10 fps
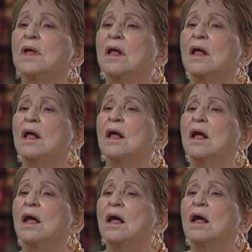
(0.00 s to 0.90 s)
What was he
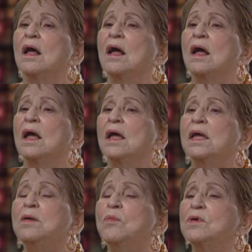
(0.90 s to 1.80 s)
like?
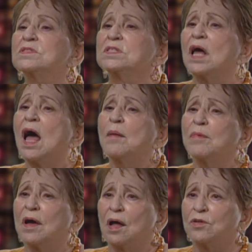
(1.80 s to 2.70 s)
He was a
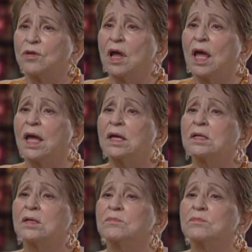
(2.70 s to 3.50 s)
hypochondriac.